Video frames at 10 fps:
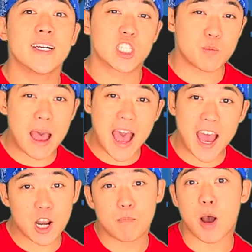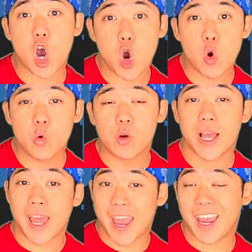Spider-Bo,
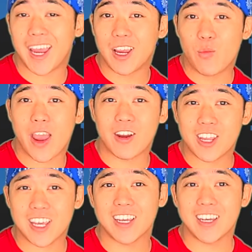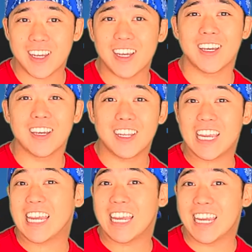hey, where did he
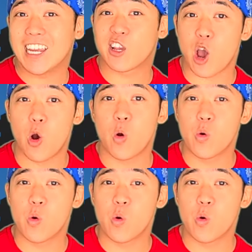go?